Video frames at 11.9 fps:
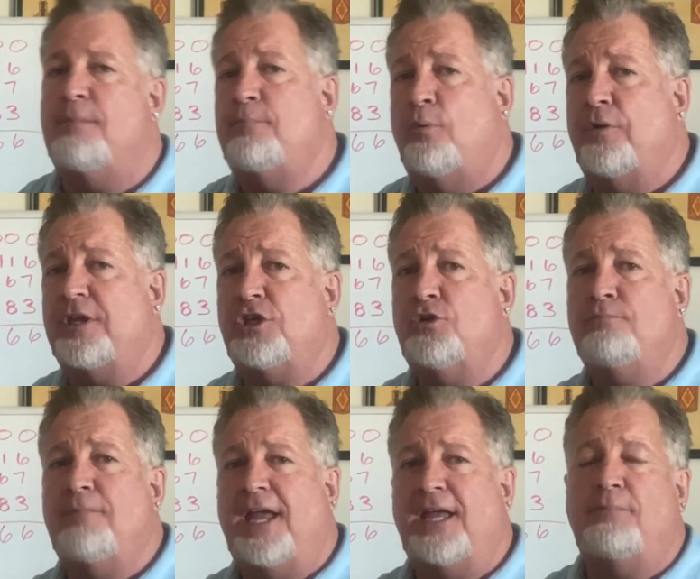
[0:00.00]
point you
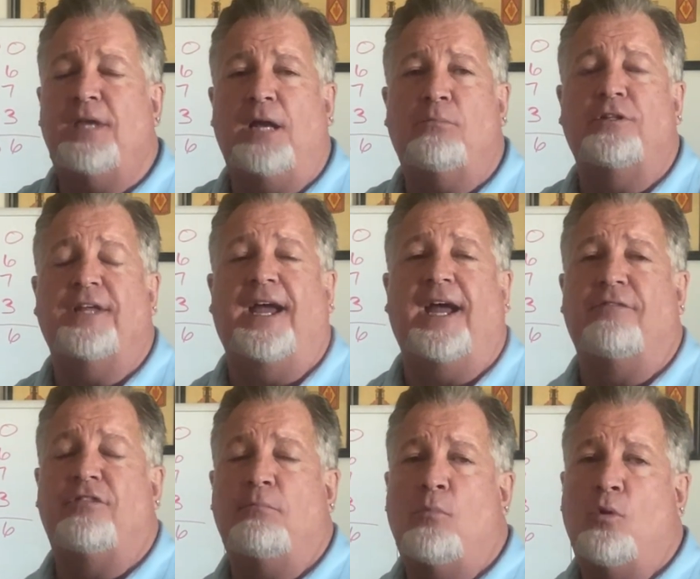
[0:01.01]
may be able to have
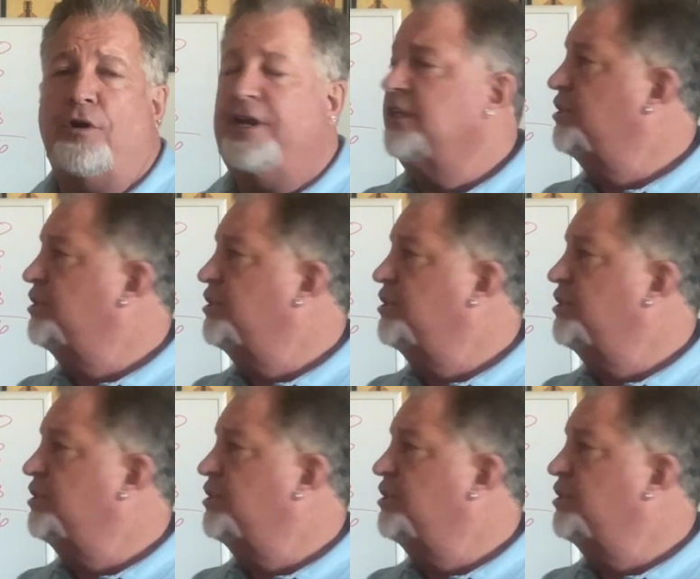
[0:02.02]
the mortgage